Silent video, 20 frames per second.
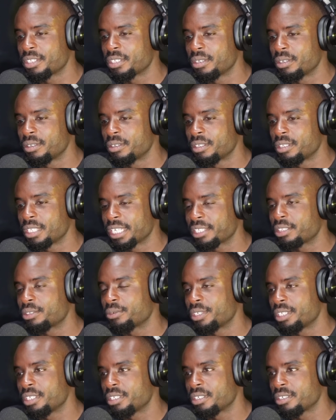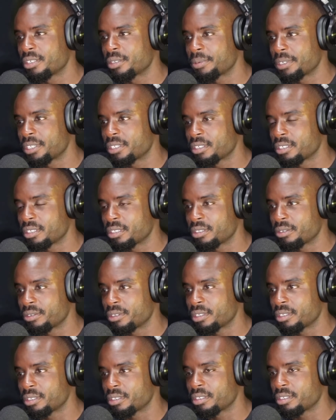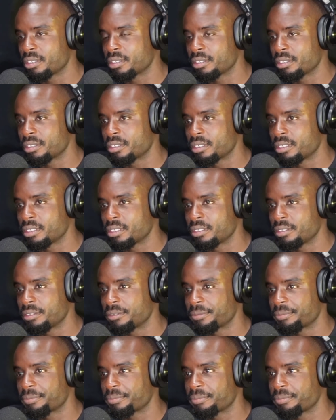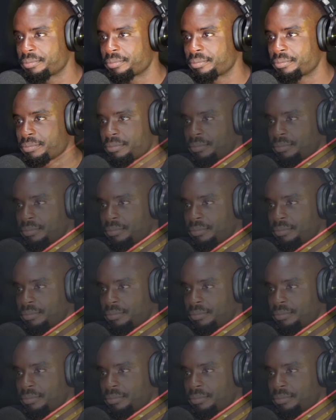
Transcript: so like three years basically. Oh, yeah, three years. Not, not, too yeah. not too bad.